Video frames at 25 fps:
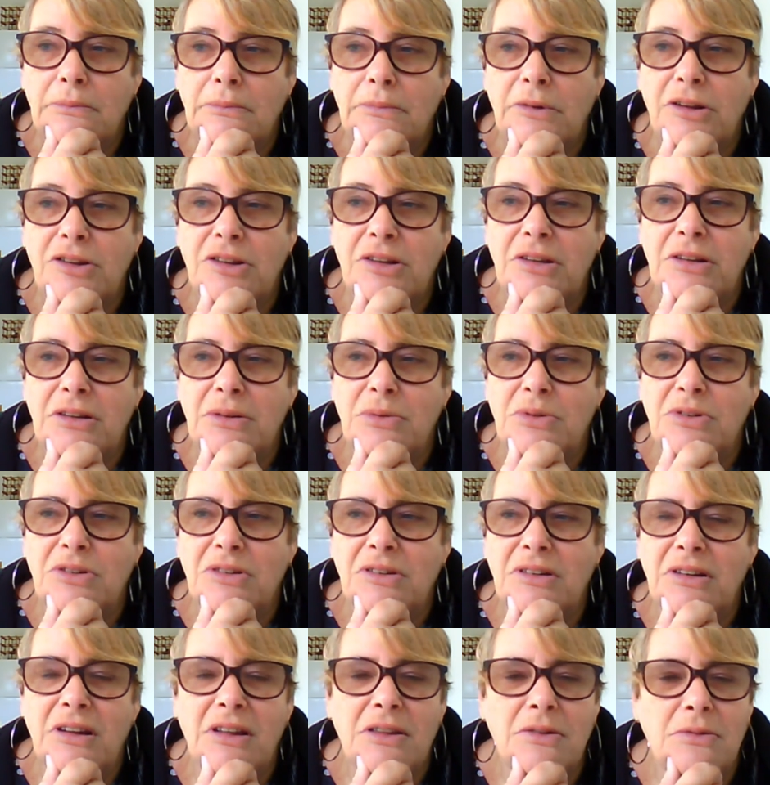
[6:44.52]
think there was
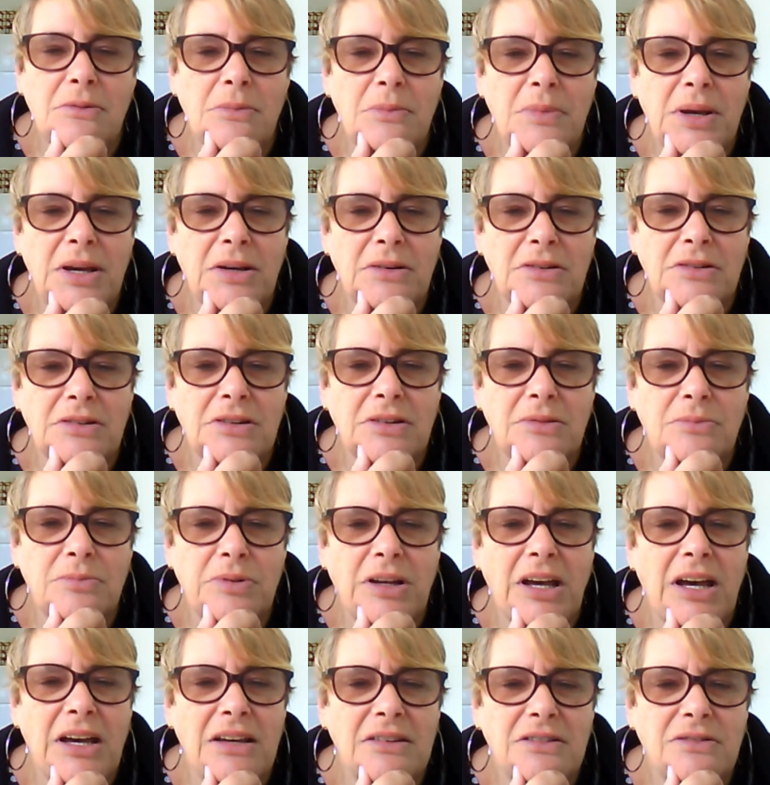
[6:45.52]
another amount
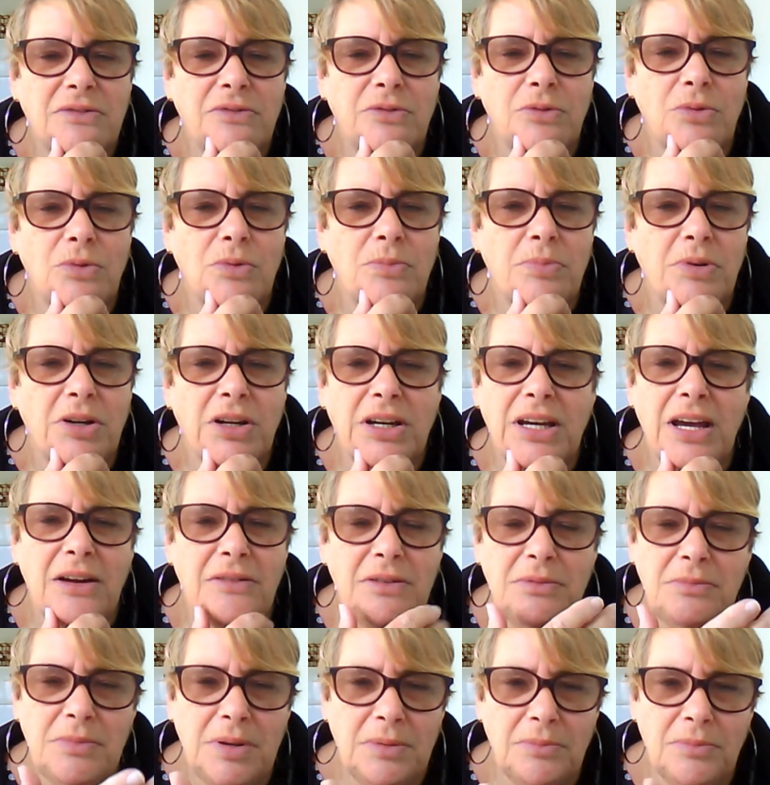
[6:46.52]
asked for, but I can't
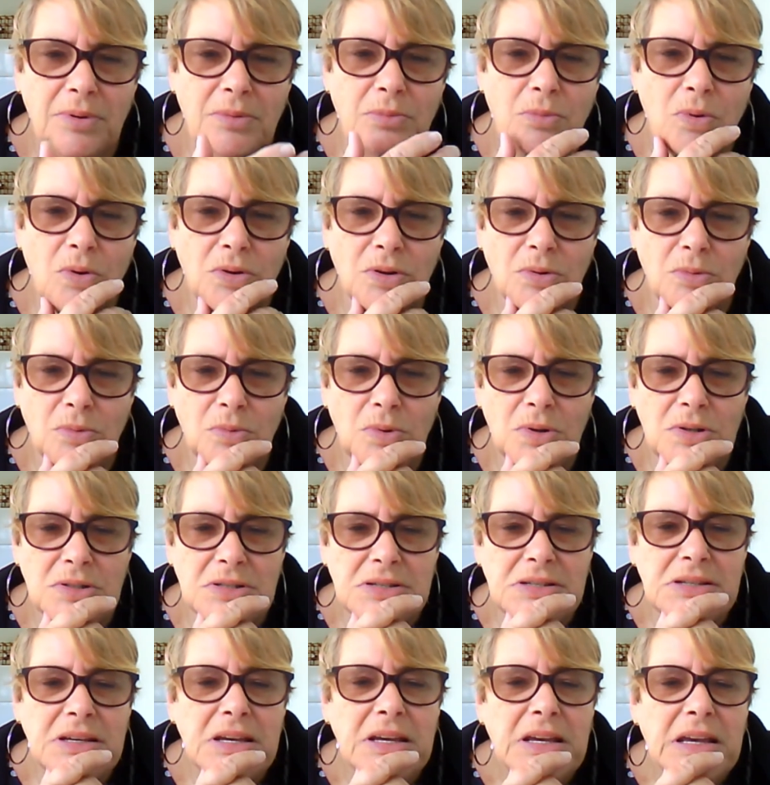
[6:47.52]
remember what it
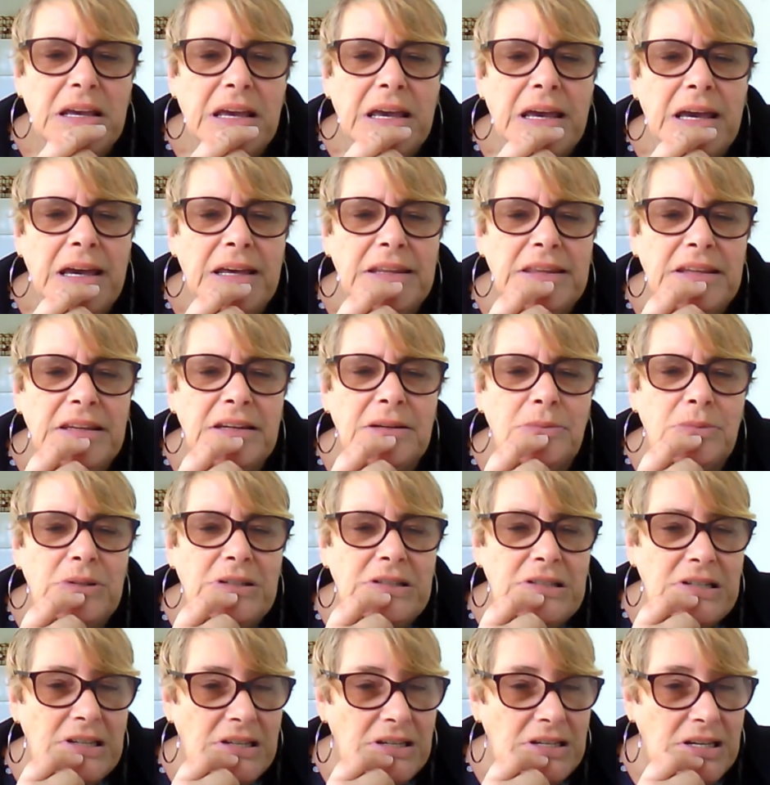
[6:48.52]
was. And then it went
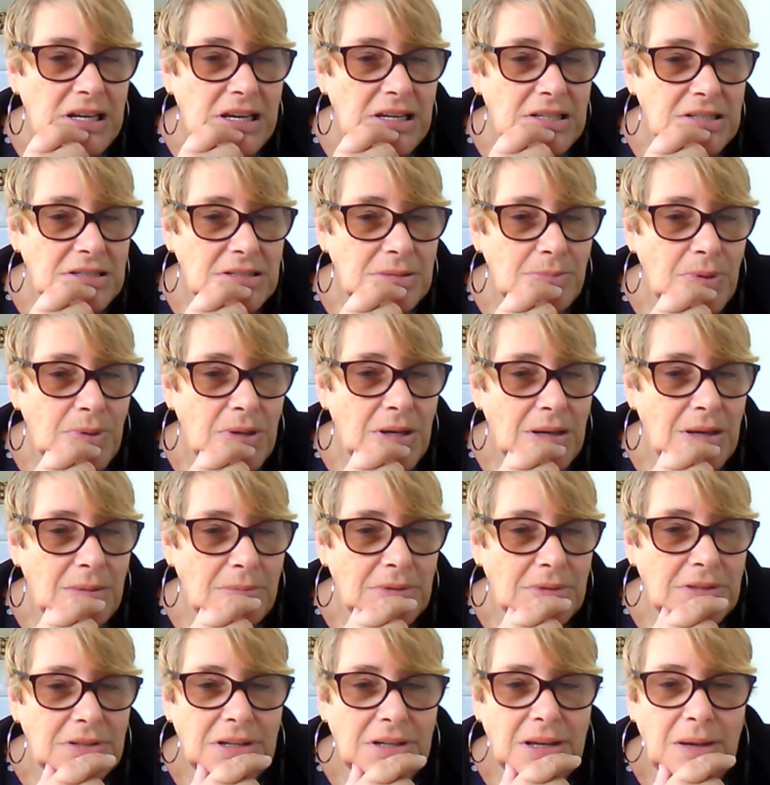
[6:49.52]
to the tax
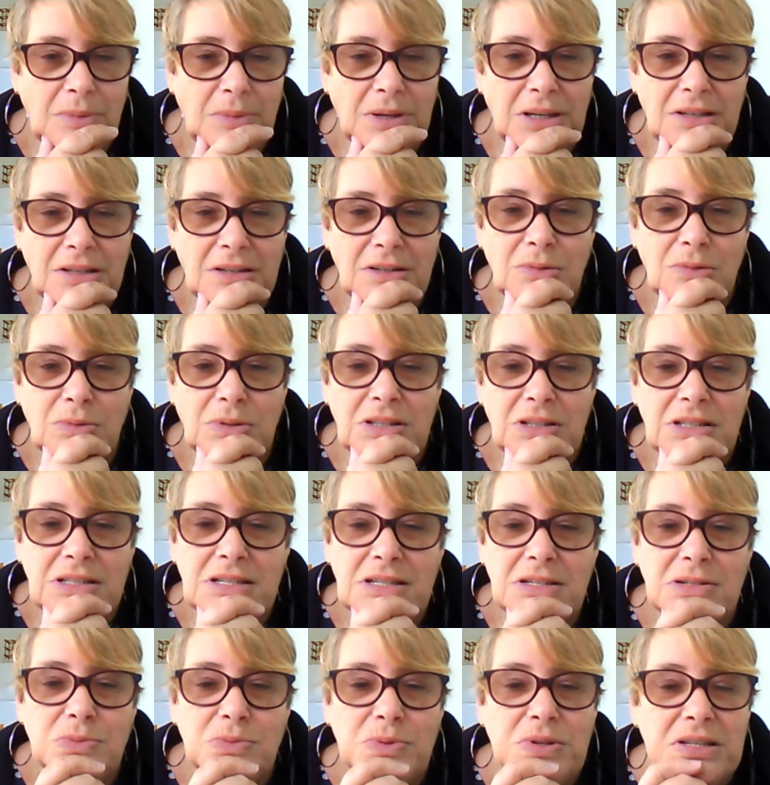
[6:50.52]
department coming into it. This
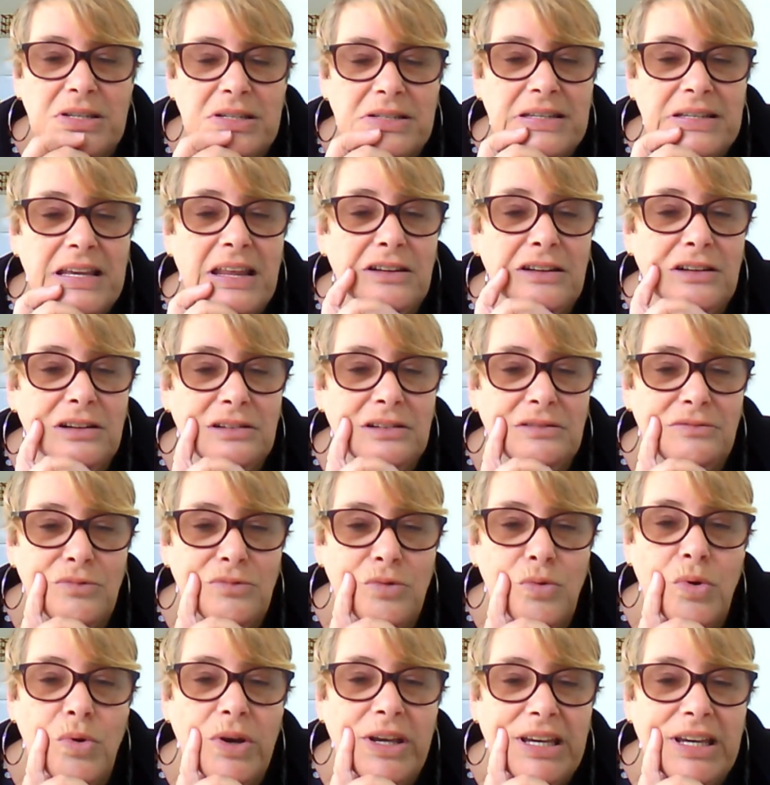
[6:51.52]
is where this Alan
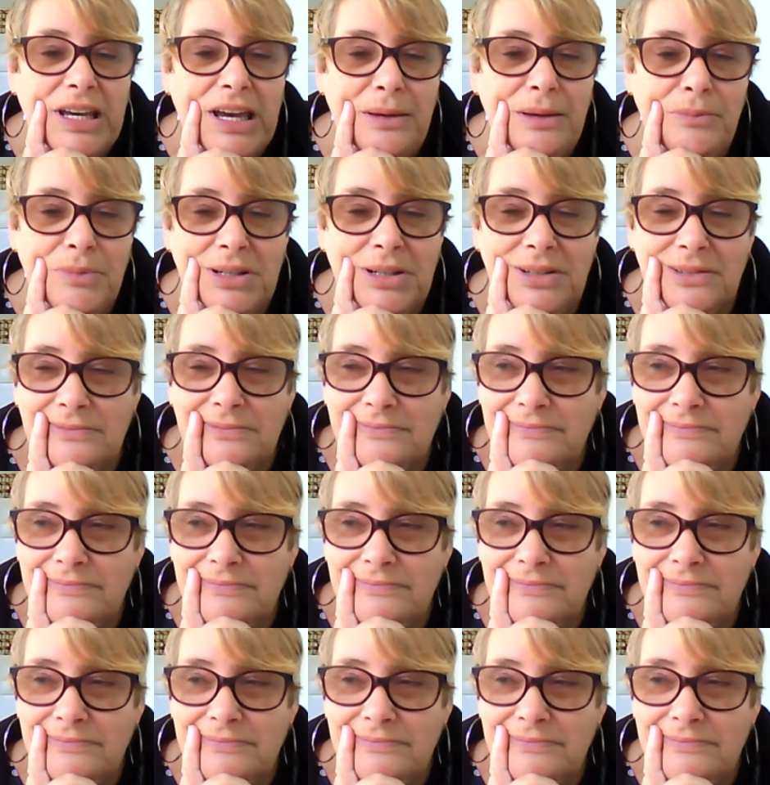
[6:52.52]
Roy came in.